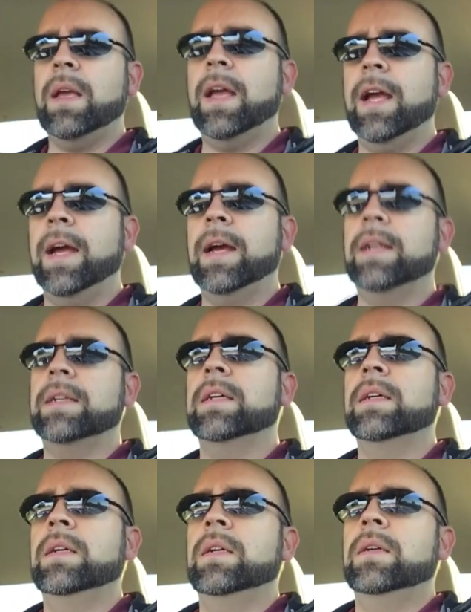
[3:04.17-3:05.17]
had
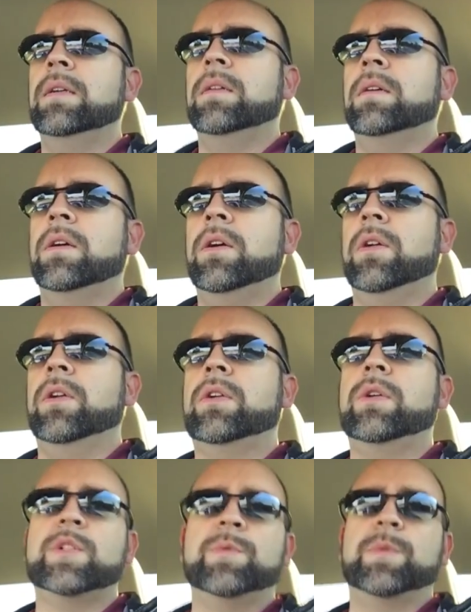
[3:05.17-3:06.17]
her
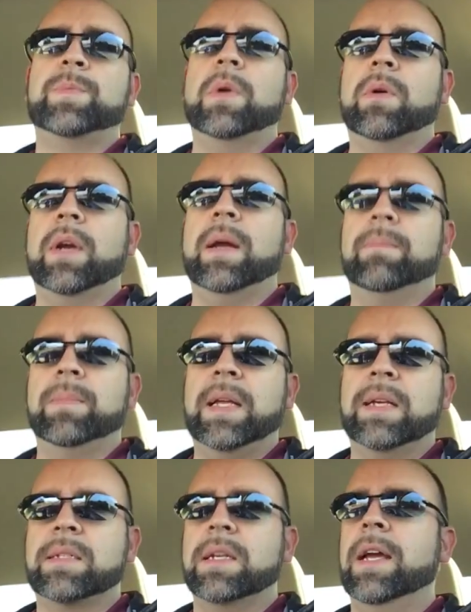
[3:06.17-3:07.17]
Christmas program
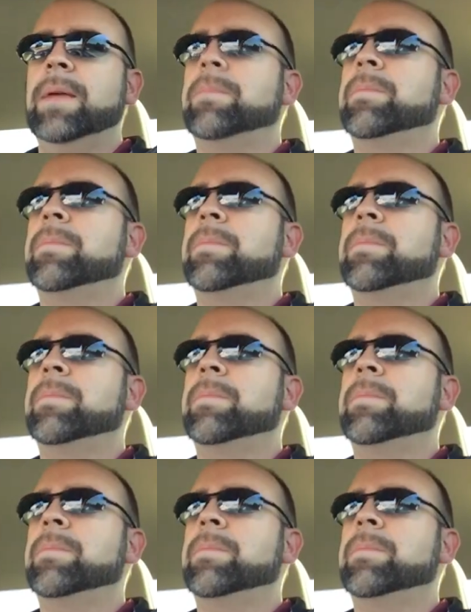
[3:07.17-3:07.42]
last night.